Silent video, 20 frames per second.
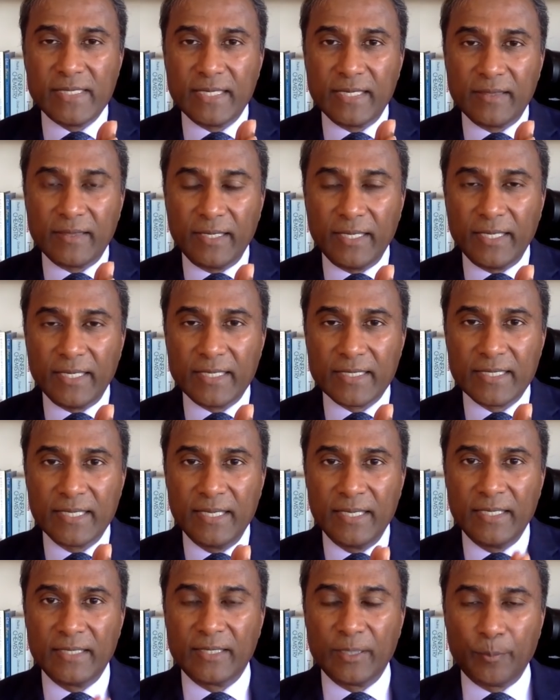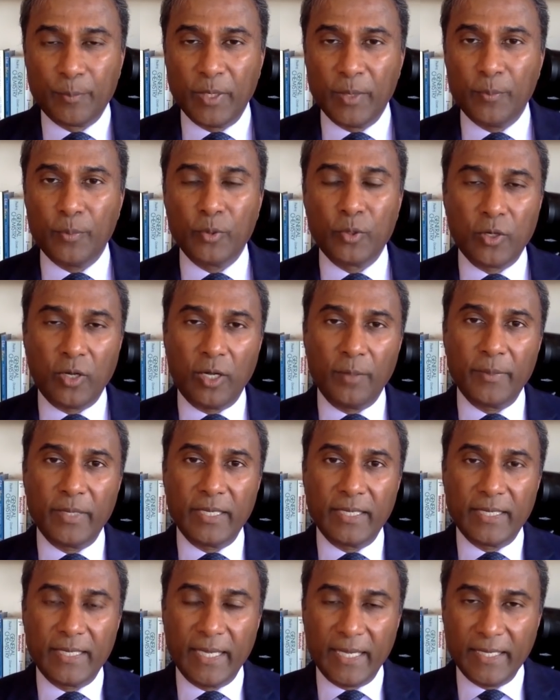thing is the people who call me and
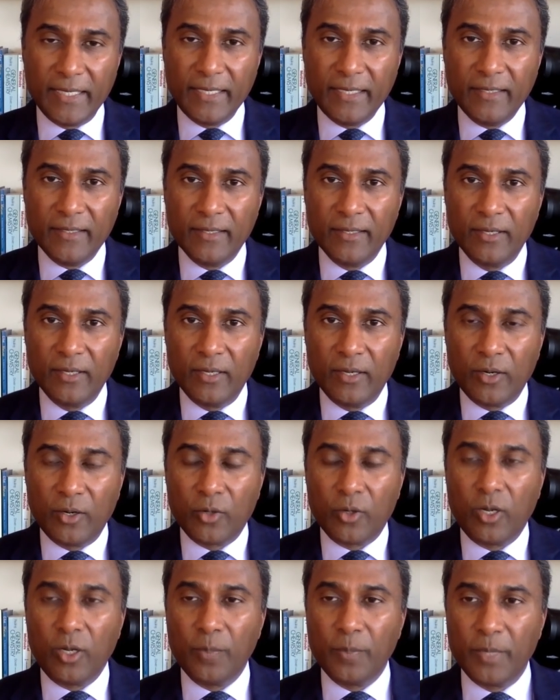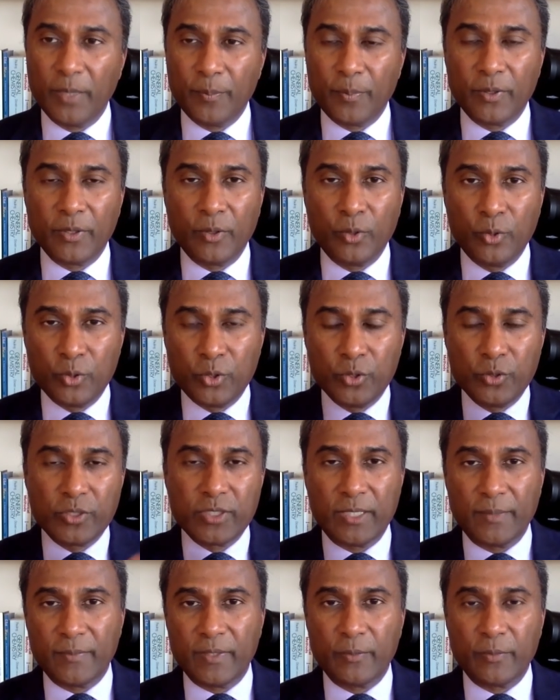get it are all people who do
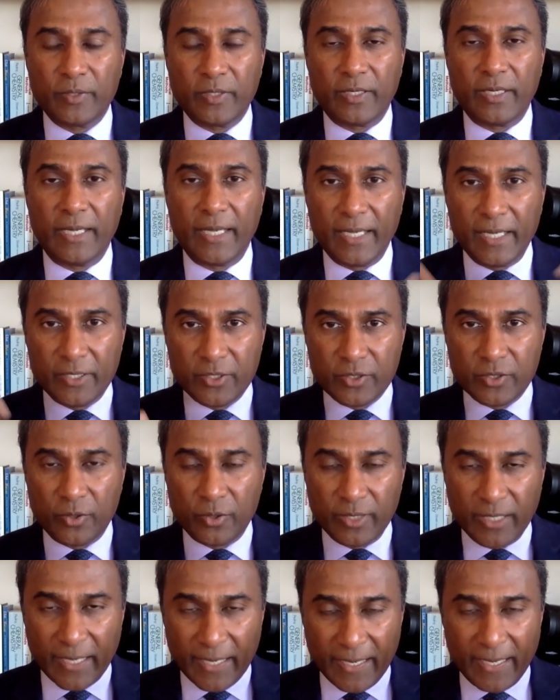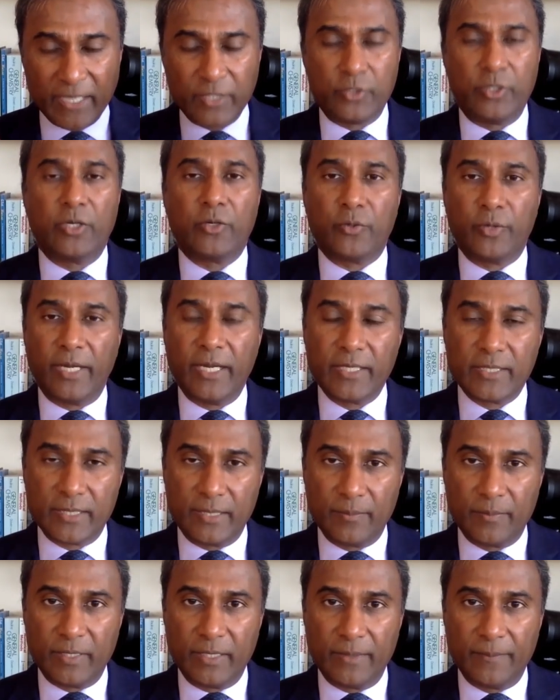something with their hands, or they actually create
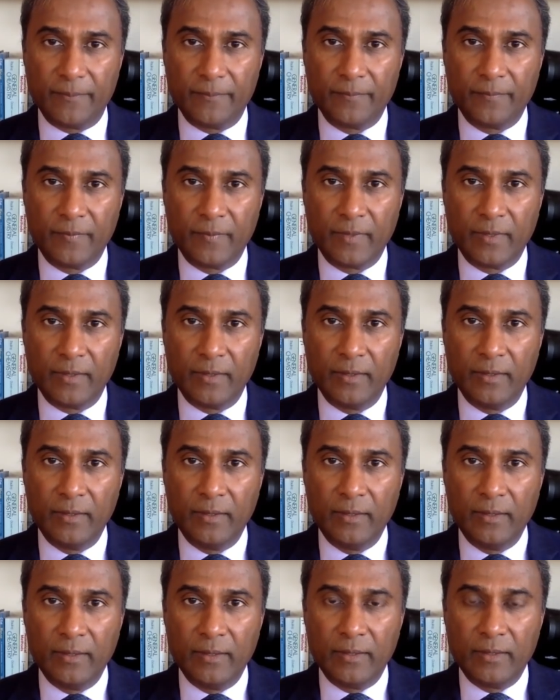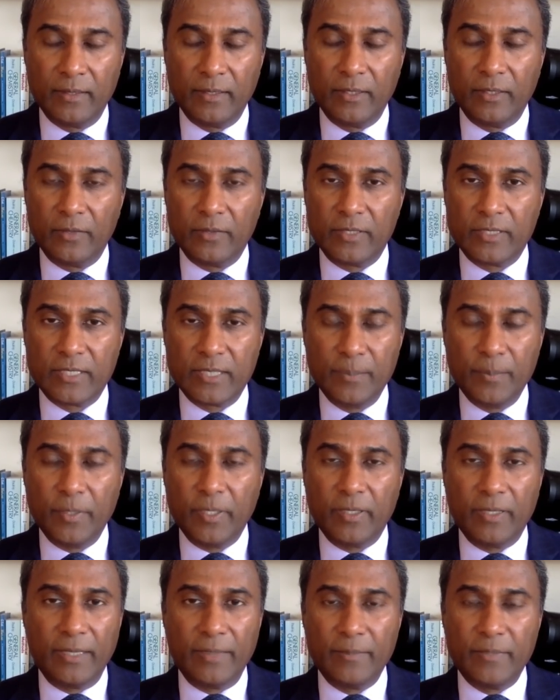something. The
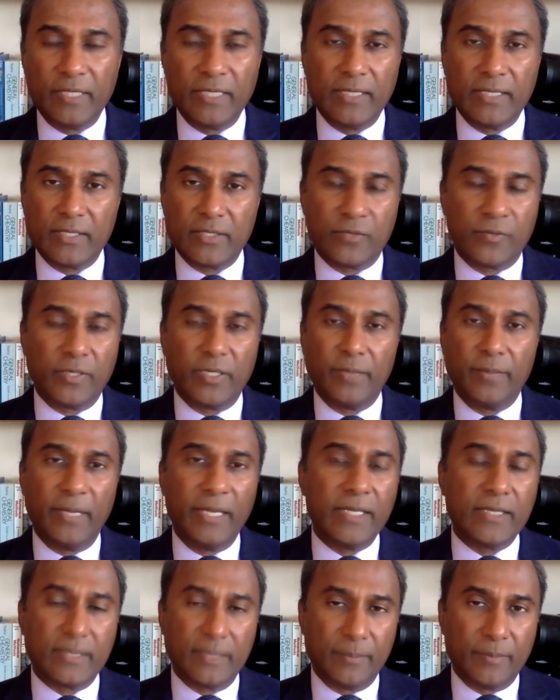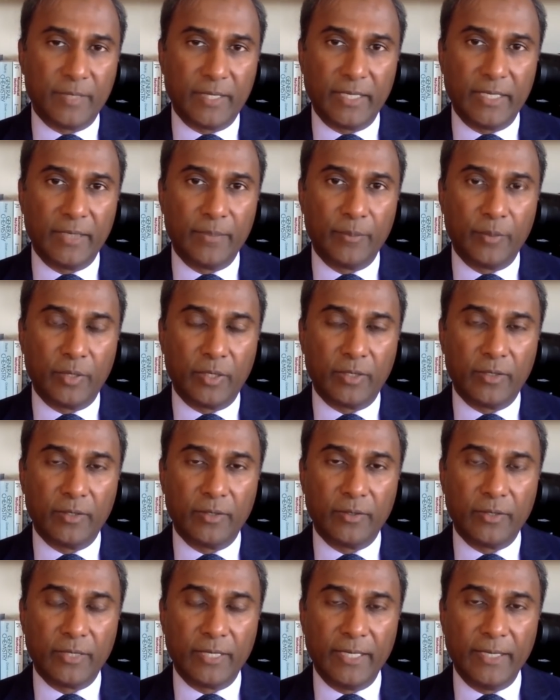typical MD doesn't really make something anymore,
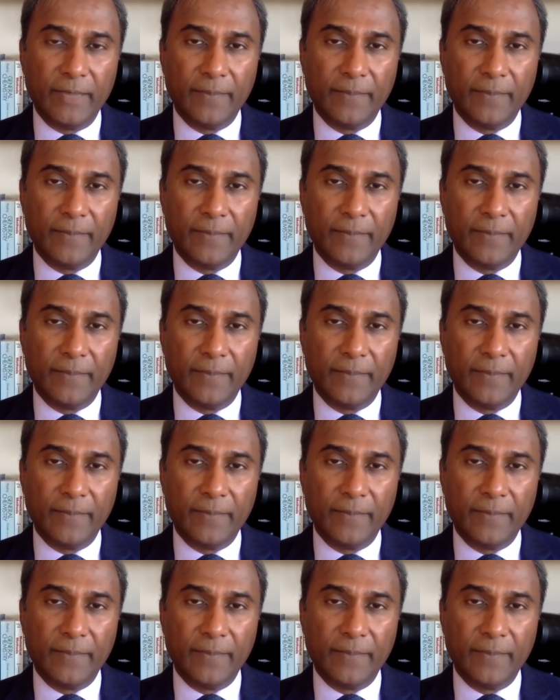okay?